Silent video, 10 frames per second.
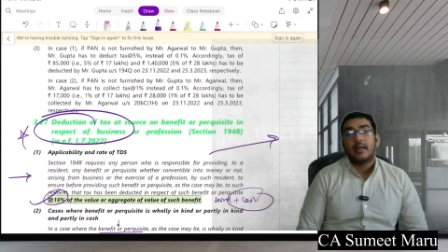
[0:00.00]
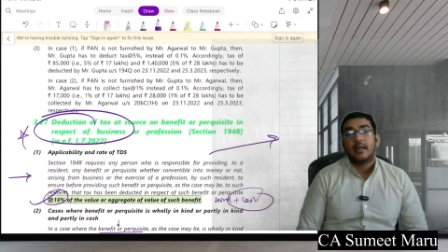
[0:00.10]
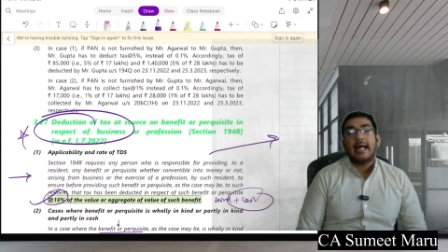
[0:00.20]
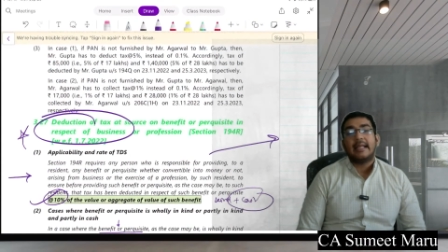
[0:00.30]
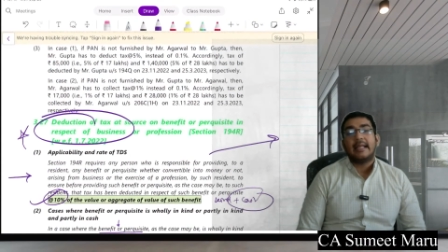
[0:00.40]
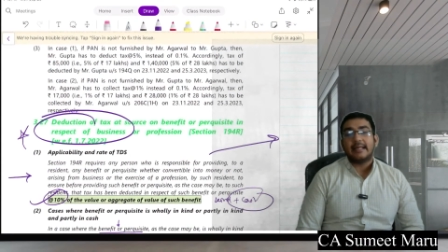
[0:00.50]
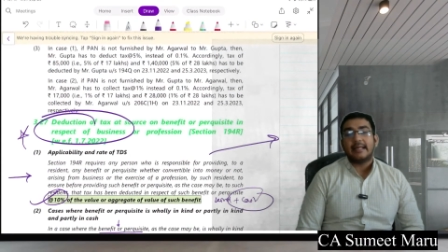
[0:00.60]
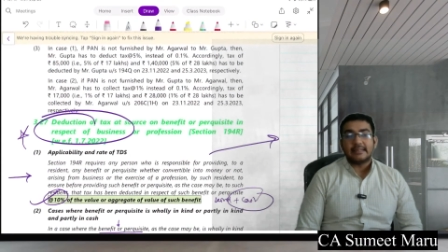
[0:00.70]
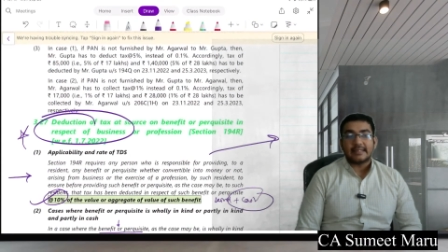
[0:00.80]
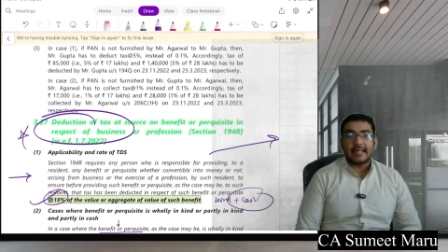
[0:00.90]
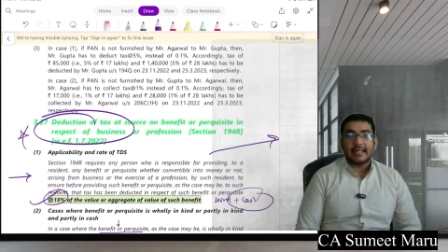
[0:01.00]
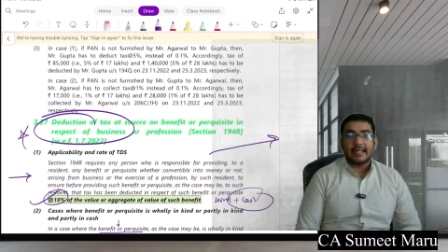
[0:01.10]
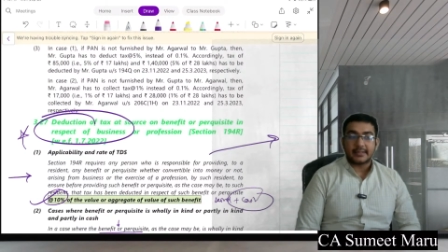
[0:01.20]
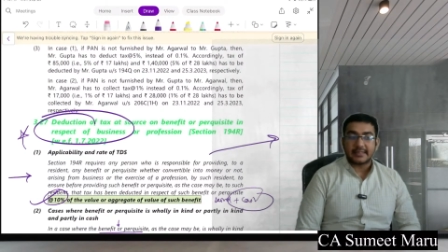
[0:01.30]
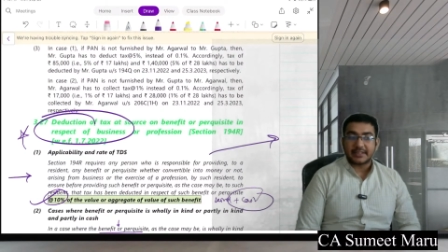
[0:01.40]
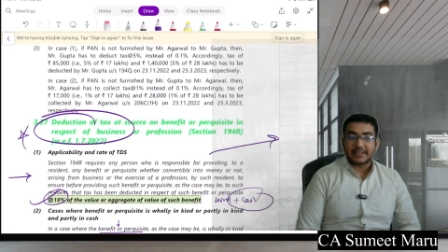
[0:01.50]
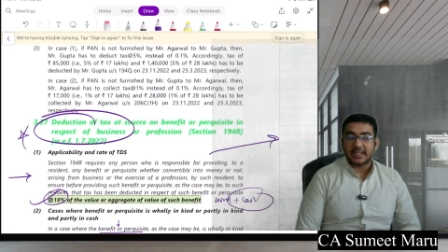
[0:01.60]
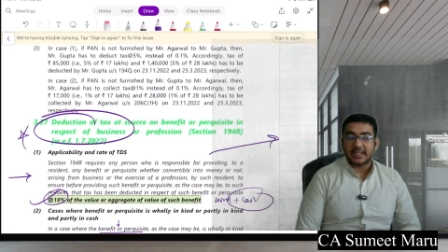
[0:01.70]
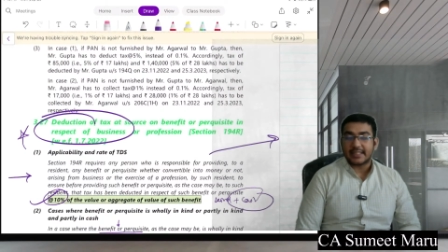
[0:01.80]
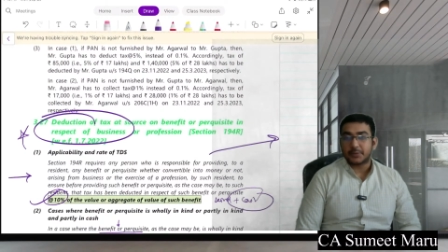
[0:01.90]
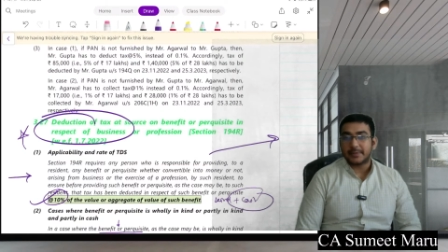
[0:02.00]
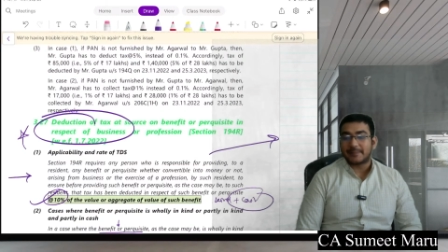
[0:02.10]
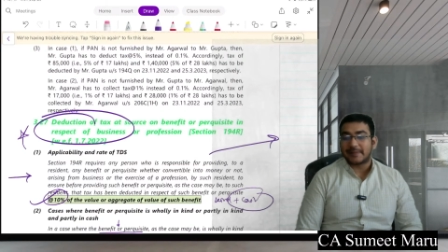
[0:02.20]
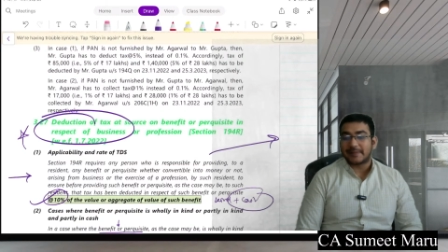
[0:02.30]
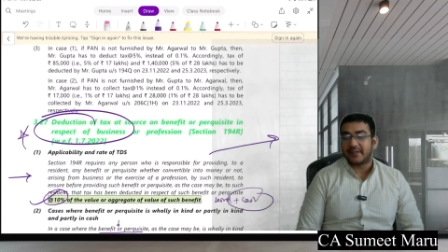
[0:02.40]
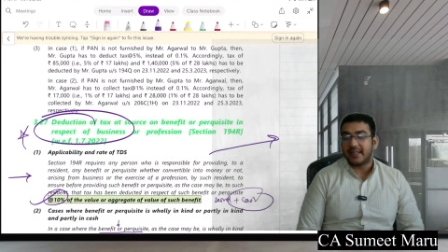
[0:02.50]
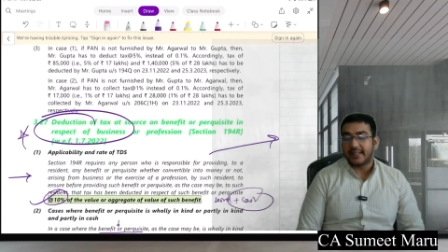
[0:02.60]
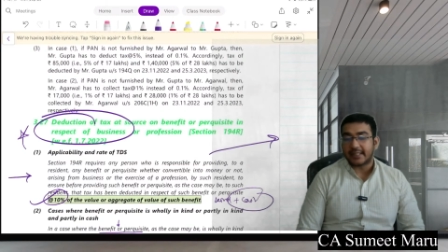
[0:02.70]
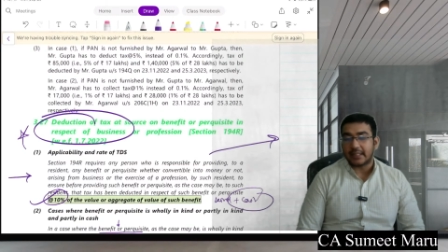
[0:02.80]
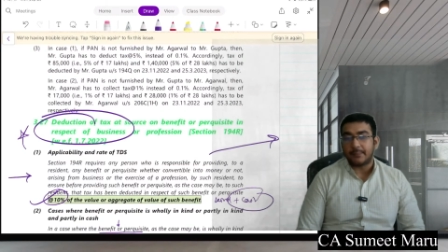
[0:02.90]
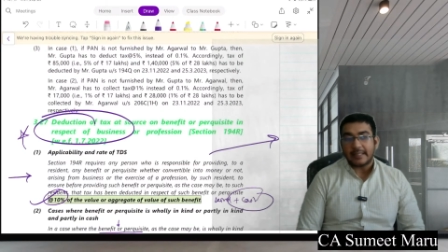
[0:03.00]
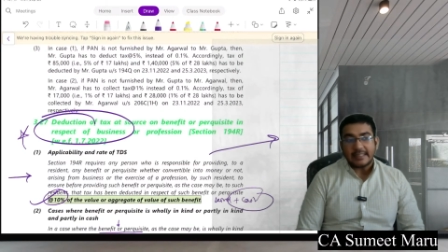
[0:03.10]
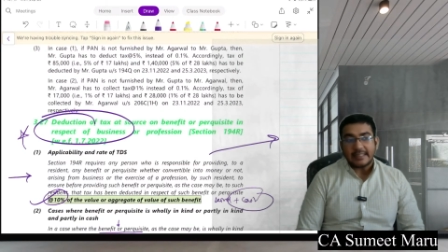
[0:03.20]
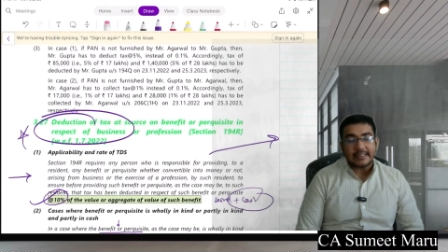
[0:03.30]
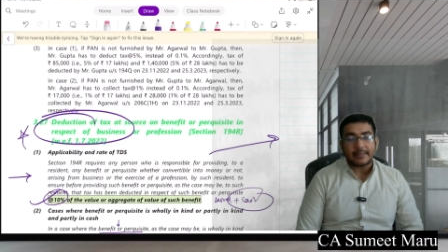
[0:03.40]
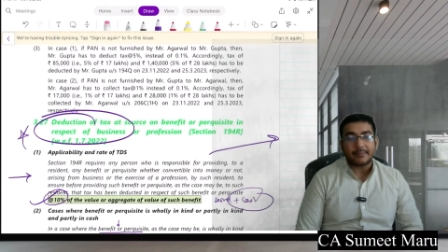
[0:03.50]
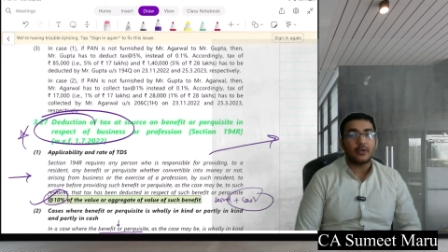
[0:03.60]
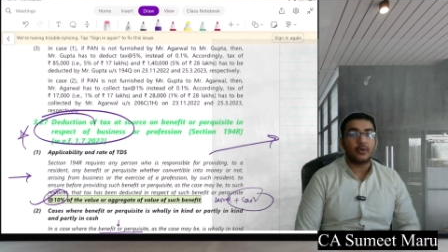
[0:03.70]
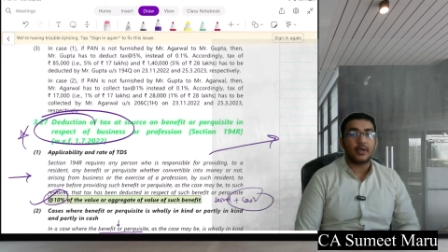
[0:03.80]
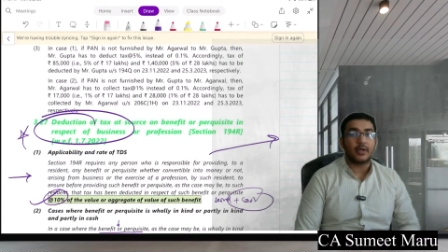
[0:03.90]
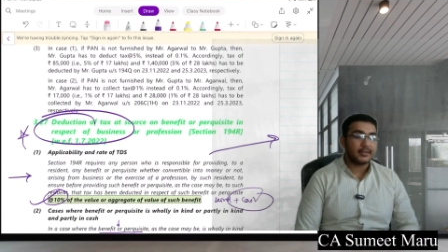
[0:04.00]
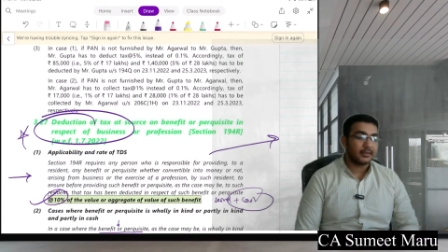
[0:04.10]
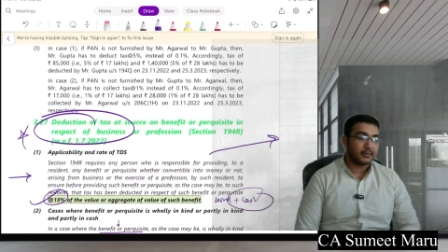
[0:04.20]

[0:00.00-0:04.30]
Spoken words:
Anything else? Any other section that has to be specifically taken? Please let me know, guys.